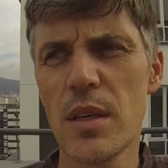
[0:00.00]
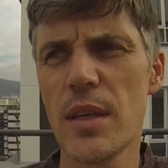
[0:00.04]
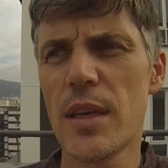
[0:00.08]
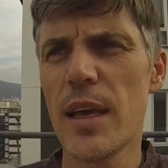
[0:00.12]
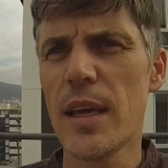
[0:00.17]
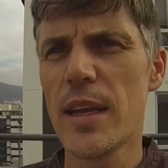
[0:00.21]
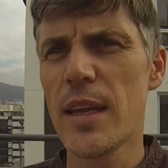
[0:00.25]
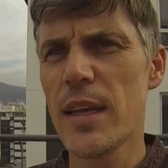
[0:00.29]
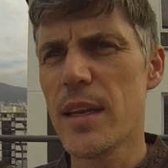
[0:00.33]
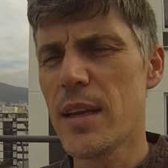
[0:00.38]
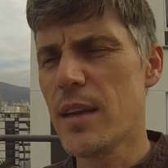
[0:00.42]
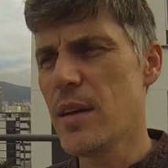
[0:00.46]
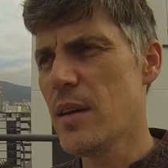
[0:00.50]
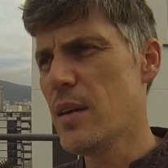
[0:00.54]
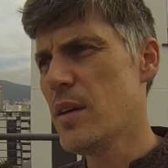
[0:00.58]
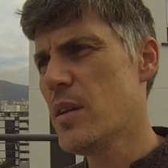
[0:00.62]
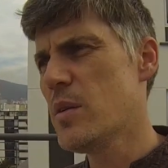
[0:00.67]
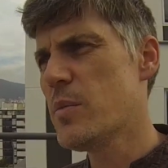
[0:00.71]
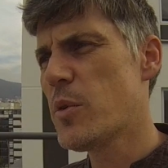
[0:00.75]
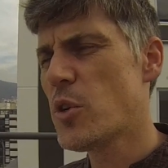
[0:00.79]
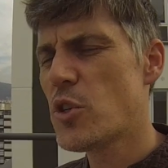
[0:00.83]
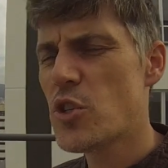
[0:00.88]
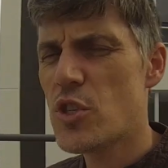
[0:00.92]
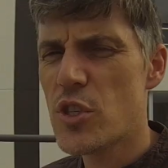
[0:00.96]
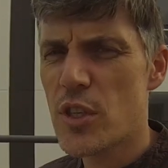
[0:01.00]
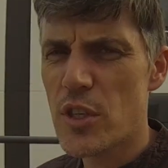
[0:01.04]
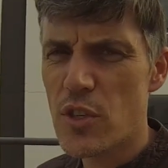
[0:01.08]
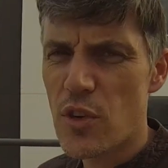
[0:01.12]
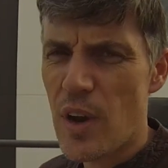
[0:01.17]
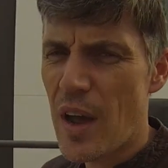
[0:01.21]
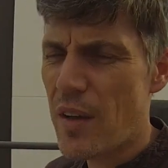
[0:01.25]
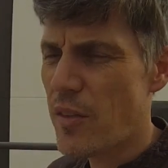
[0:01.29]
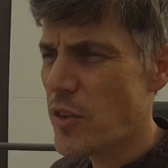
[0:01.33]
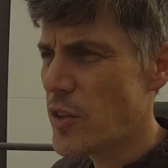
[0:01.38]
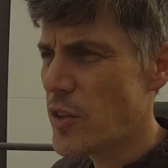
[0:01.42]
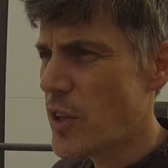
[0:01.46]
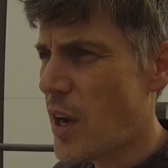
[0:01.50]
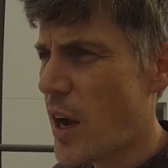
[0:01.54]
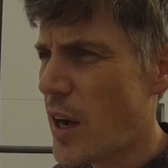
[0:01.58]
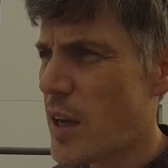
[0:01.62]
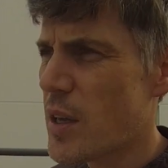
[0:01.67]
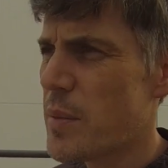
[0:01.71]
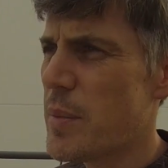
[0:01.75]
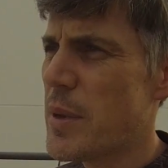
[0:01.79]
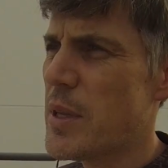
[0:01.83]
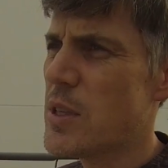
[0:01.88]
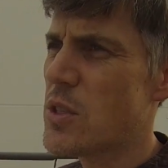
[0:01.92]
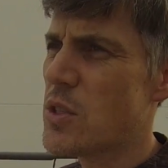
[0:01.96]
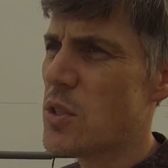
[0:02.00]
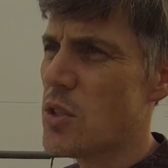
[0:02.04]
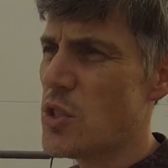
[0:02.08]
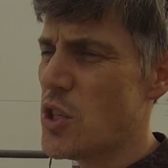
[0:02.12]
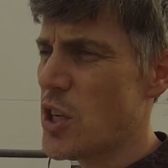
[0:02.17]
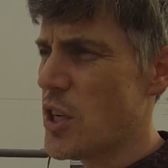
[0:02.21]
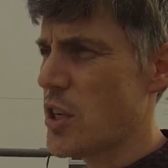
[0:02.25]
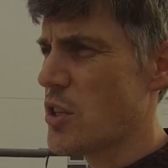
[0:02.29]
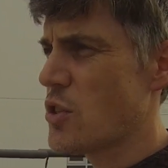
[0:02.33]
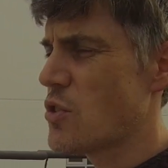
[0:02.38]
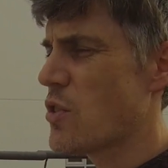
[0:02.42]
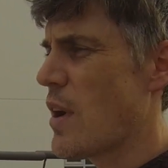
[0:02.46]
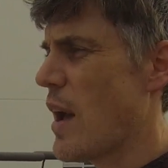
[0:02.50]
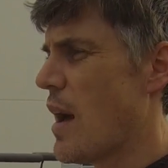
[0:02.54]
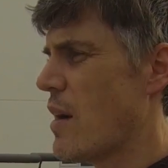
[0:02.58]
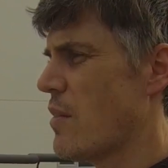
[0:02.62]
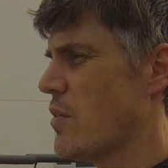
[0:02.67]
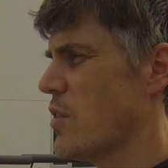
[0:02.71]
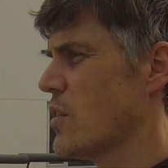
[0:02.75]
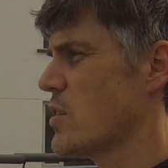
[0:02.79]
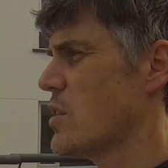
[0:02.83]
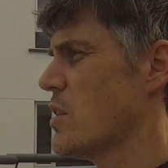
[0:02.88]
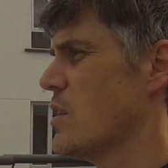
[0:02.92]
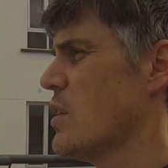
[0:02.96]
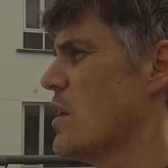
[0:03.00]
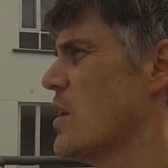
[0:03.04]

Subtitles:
getting an emergency travel document so she can travel.